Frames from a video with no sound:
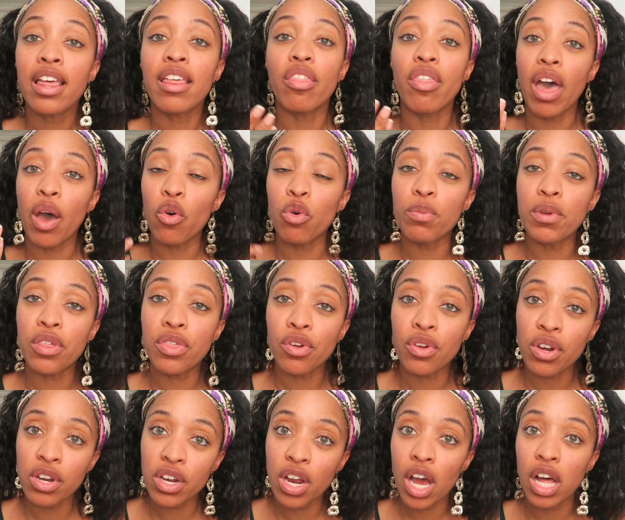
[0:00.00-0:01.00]
That will be
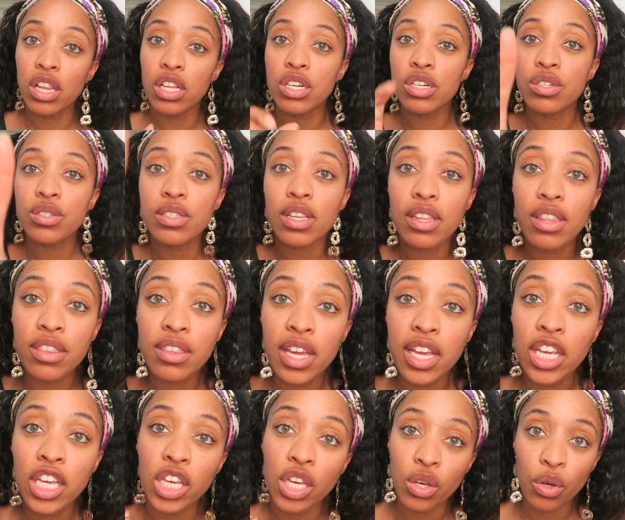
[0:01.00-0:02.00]
$30.
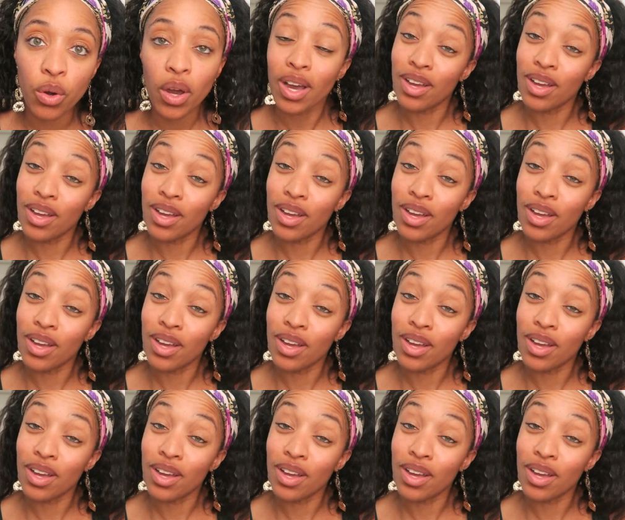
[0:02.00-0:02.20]
Thank you,